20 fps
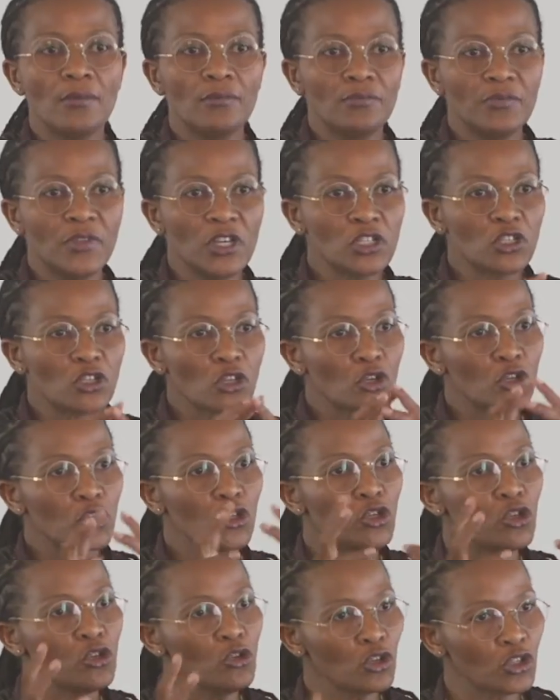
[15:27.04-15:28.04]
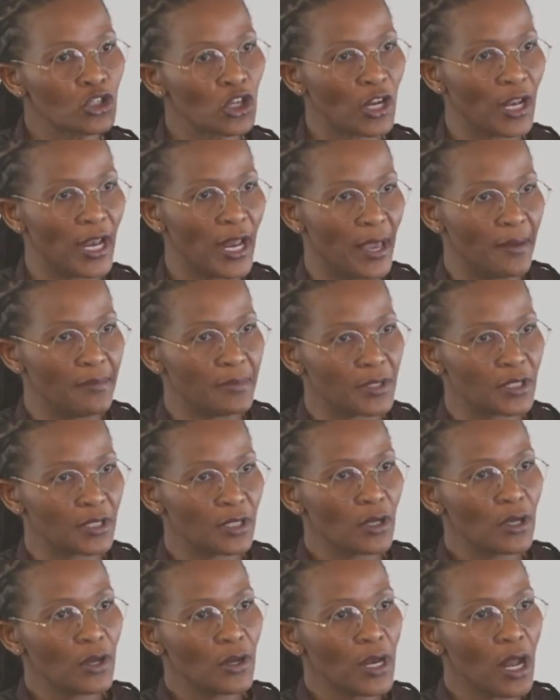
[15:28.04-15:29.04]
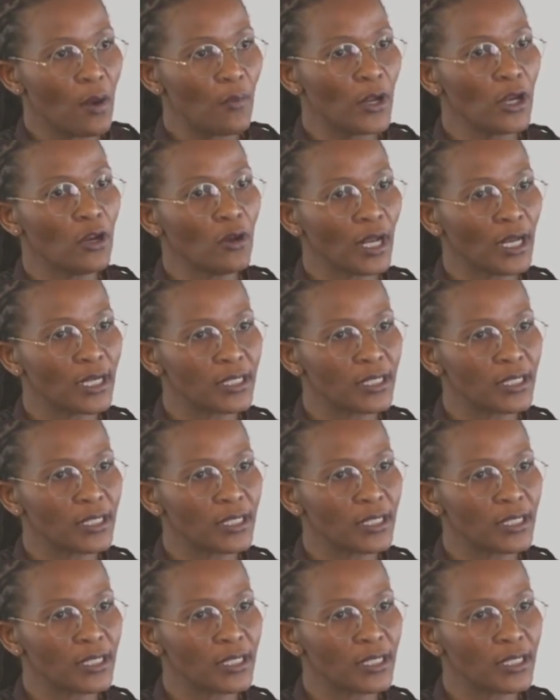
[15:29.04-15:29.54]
these huge claims. Now we look